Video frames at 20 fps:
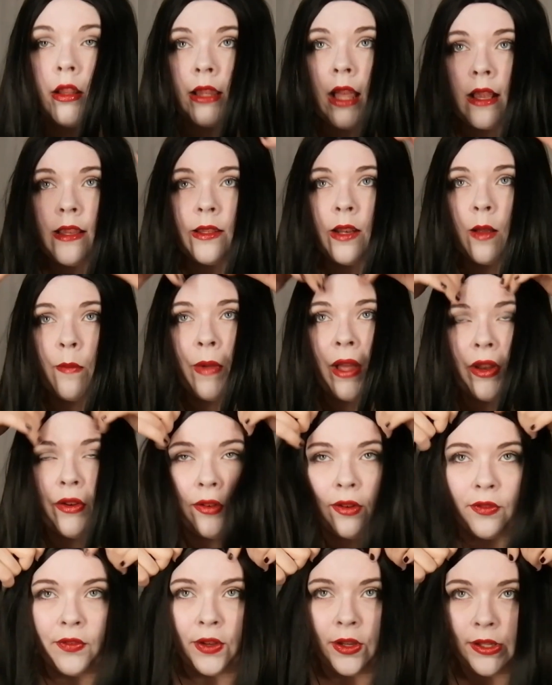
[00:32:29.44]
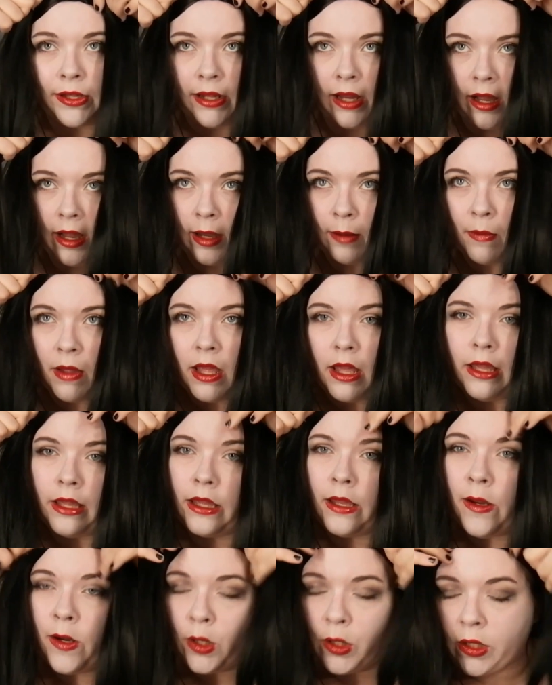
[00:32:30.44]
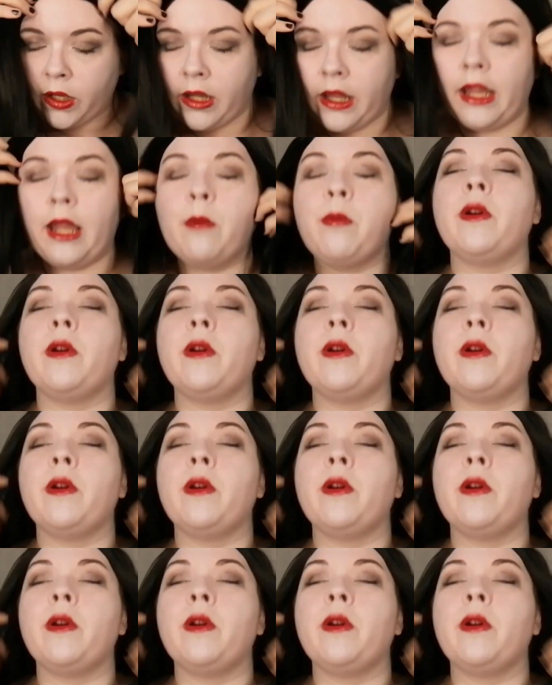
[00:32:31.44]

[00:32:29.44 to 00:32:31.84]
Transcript: that's not bad for a first time. Usually,